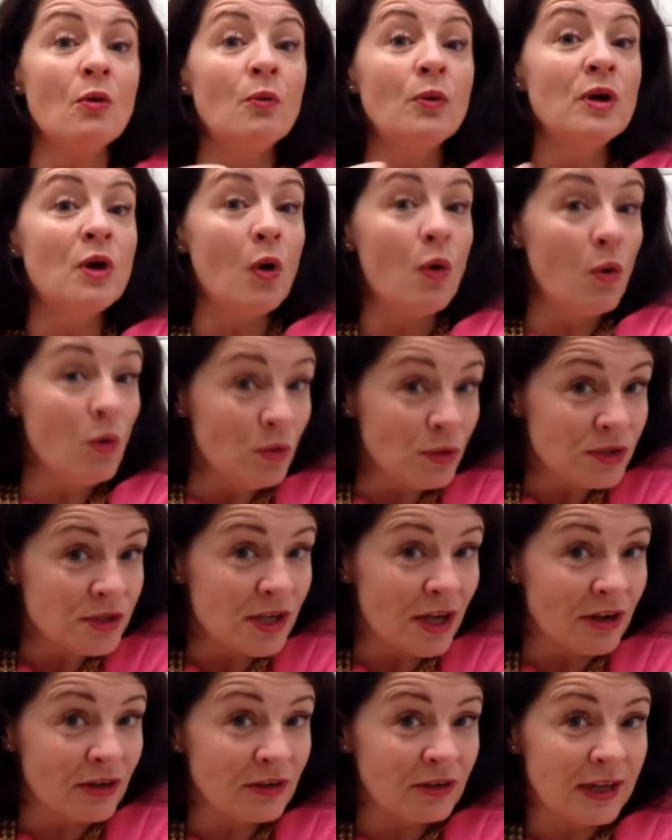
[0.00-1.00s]
We
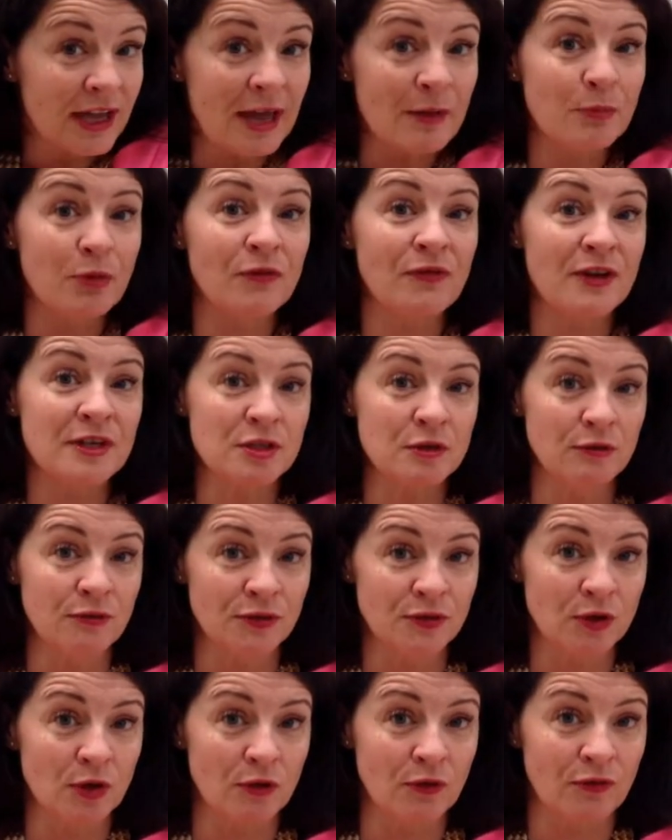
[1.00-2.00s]
also get a professional
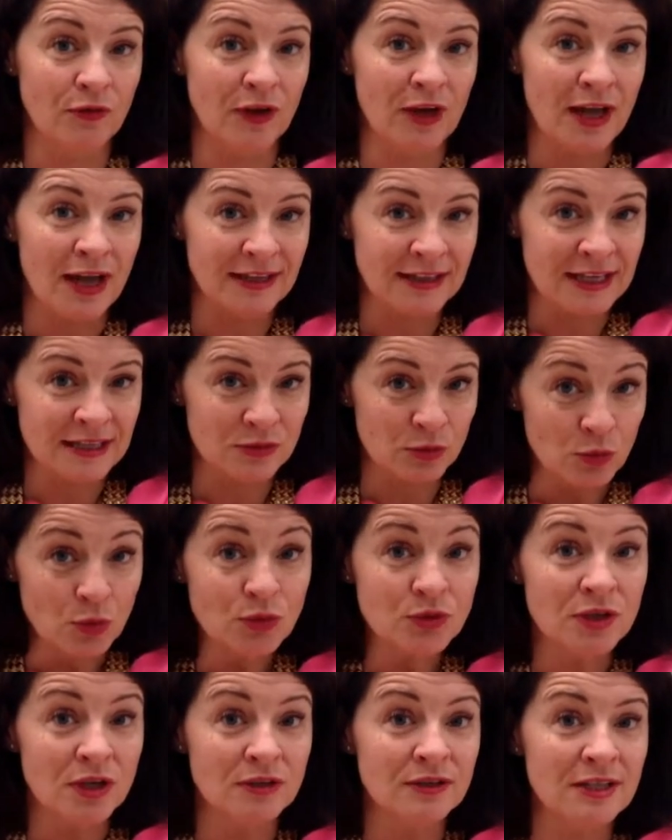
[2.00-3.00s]
photographer, and that's
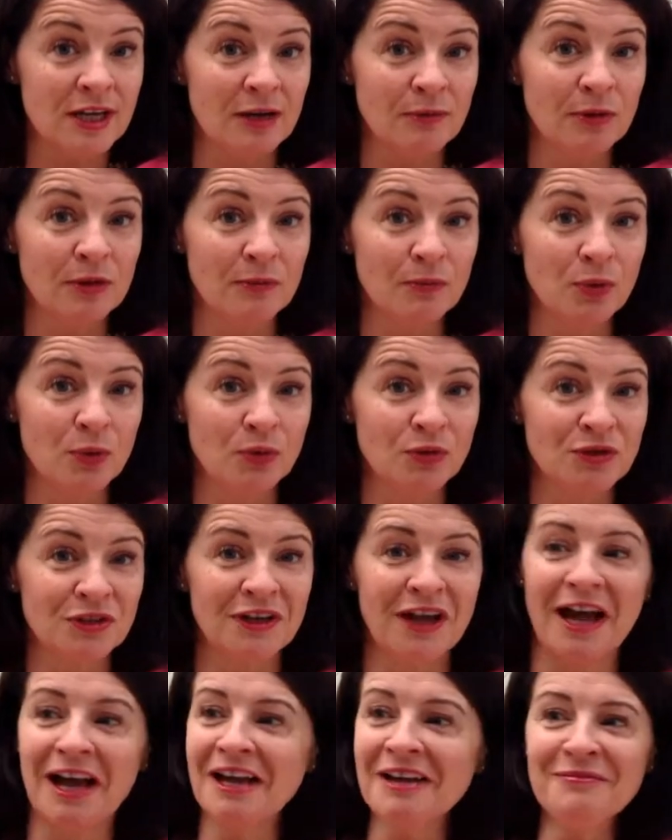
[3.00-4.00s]
also terribly
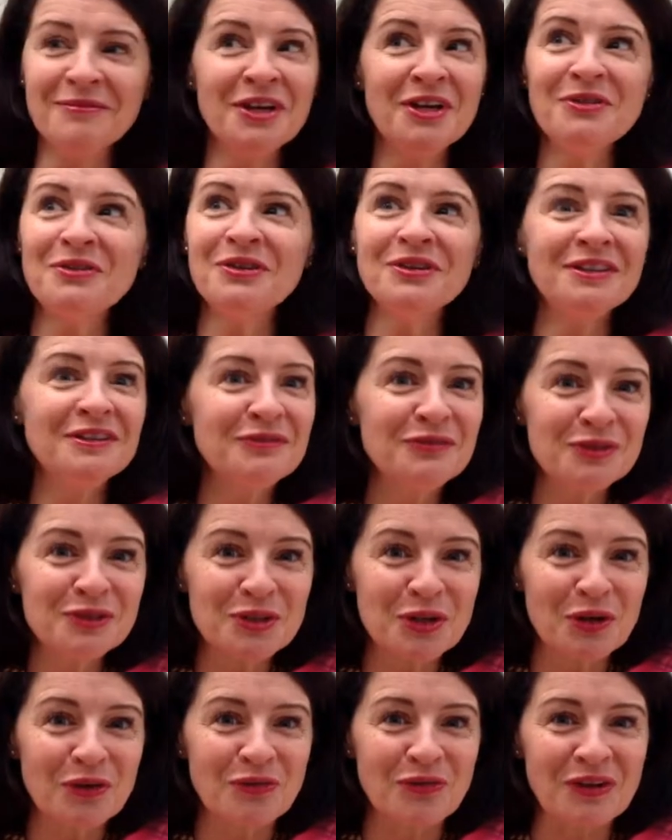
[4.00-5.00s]
important. I'm no good at
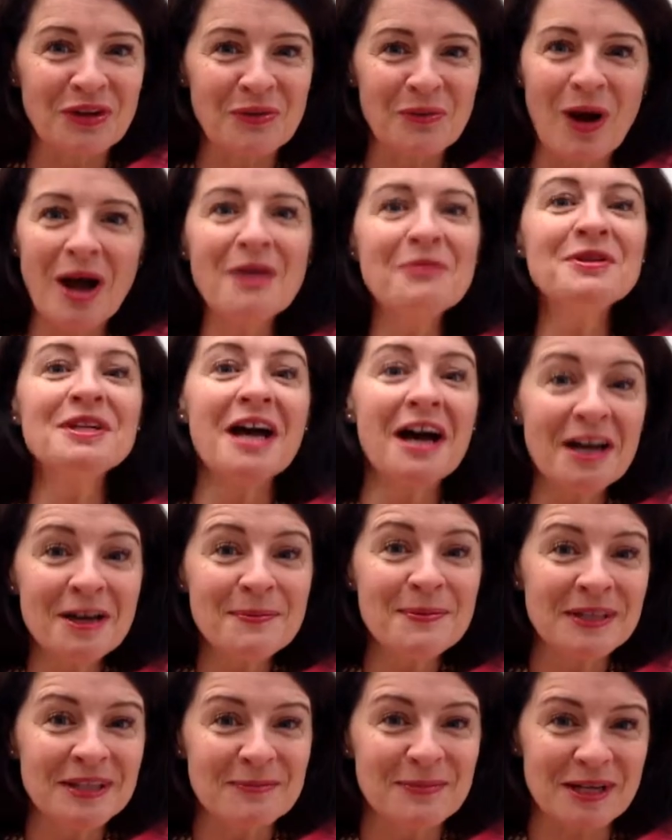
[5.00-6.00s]
photography. Why would I
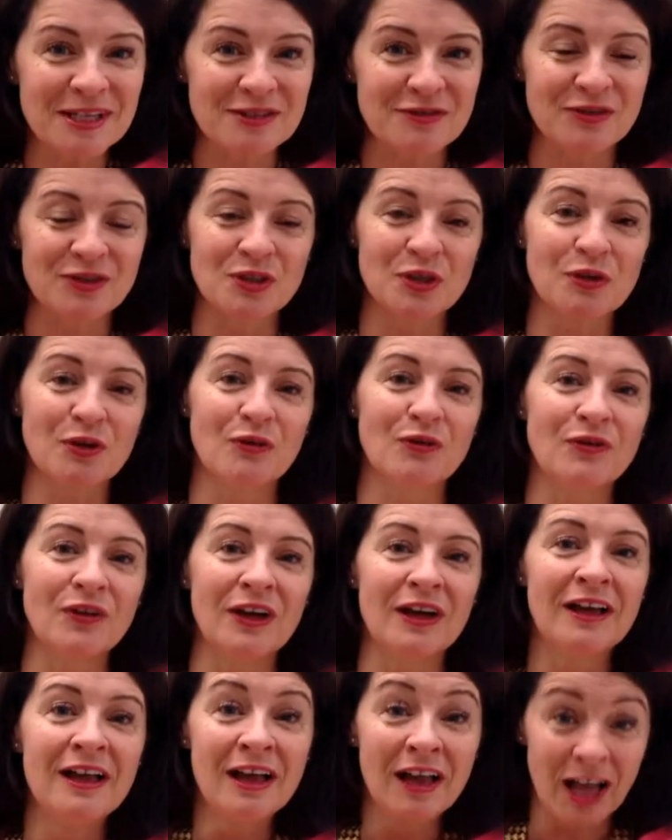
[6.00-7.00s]
be the best
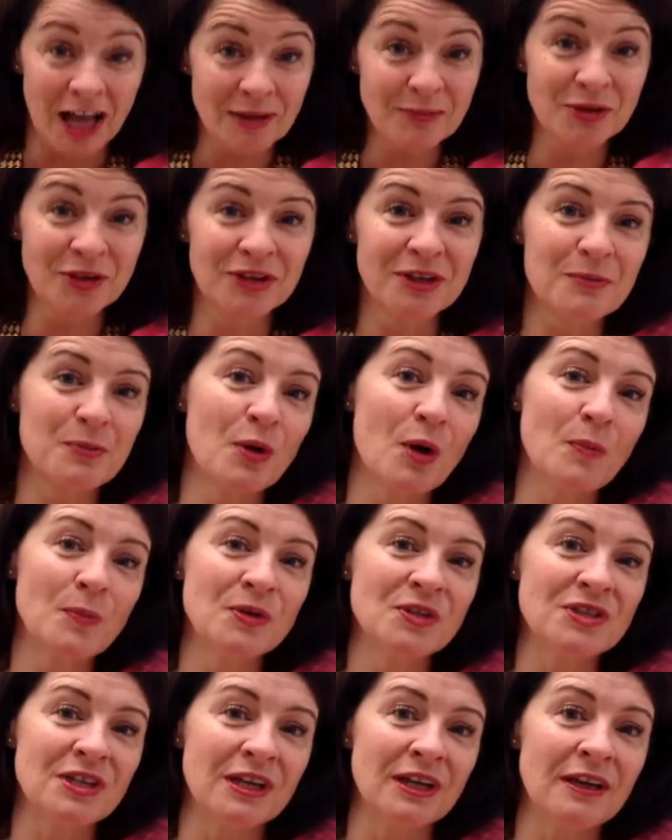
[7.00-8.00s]
photographer? I'm good at
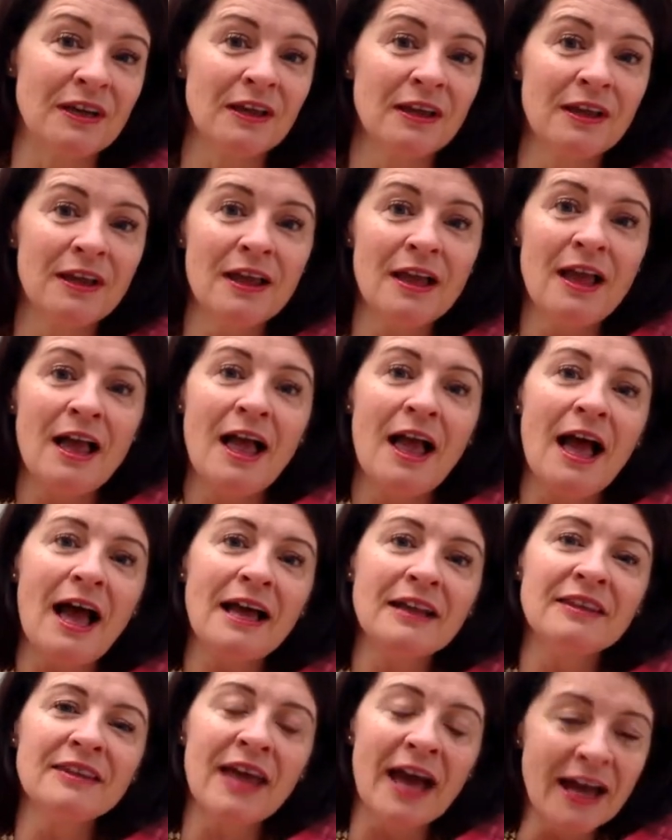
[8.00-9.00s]
property.
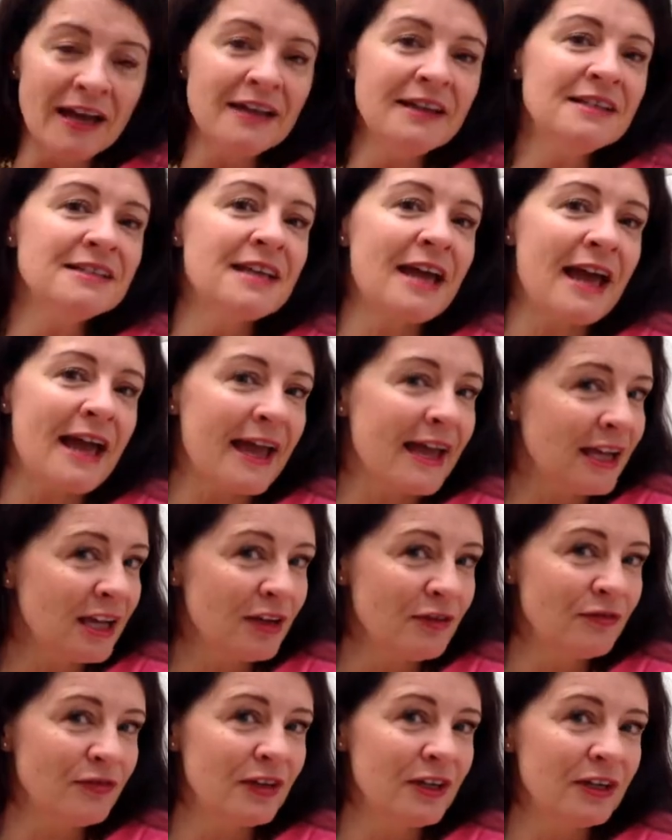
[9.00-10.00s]
And that is a heck
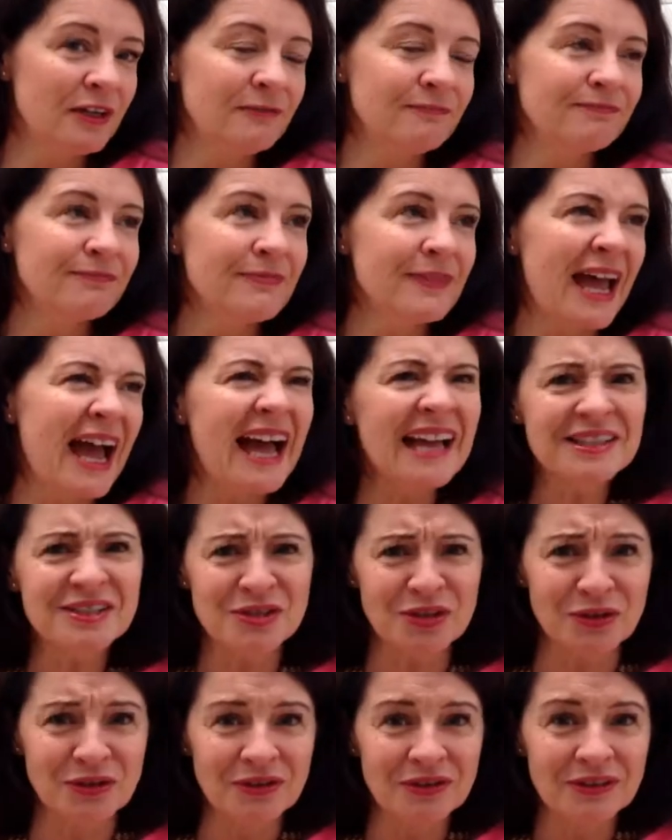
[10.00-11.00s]
of a
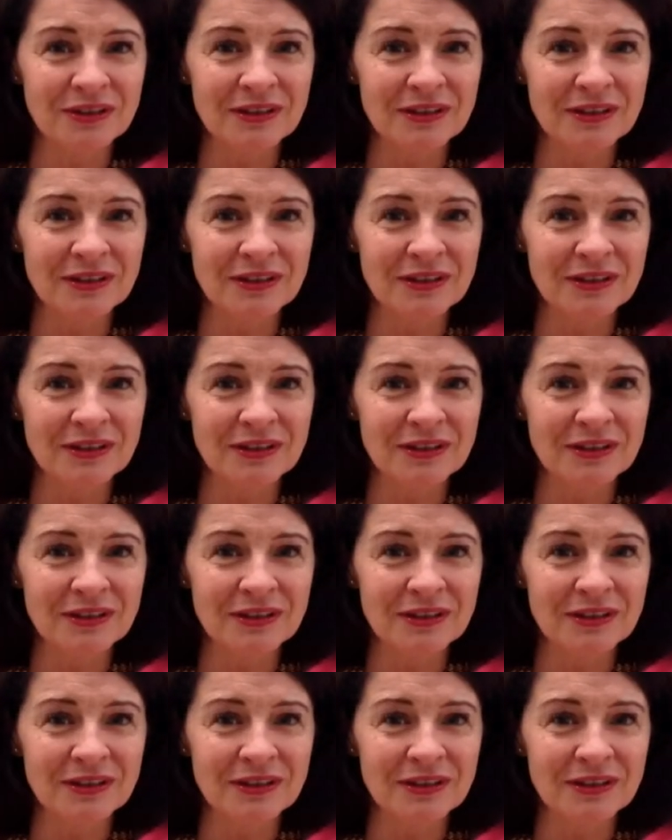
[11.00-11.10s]
hassle.